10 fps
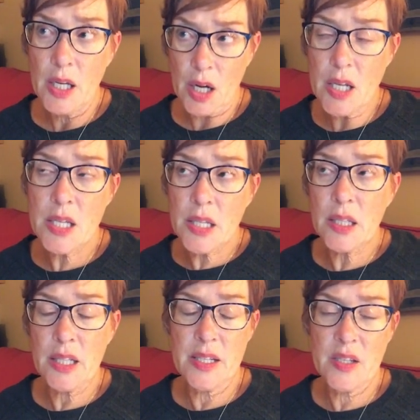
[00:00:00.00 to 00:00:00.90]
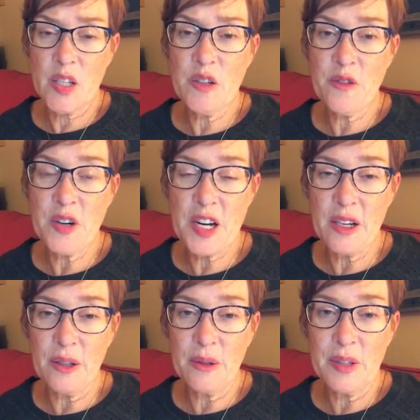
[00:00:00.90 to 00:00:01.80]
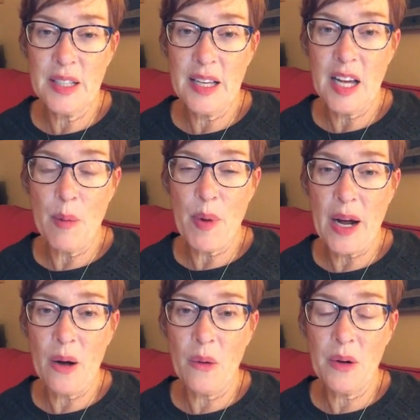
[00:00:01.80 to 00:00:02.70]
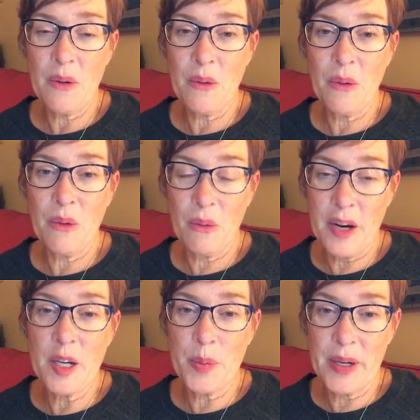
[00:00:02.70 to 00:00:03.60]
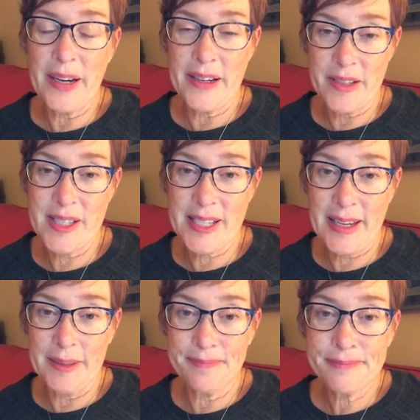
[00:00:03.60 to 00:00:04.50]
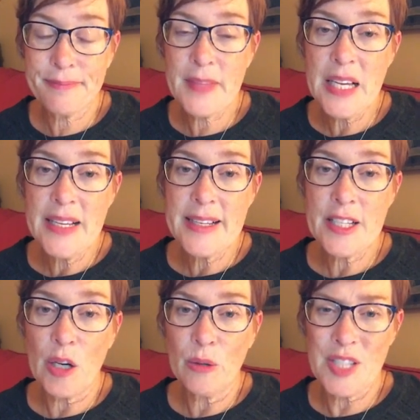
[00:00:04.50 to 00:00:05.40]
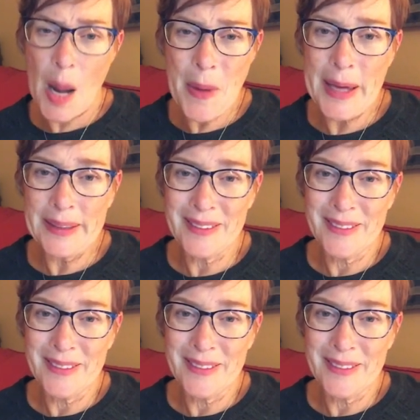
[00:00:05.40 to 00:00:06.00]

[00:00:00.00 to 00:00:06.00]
cause a little concern for you about what you're putting on your skin. So stop it.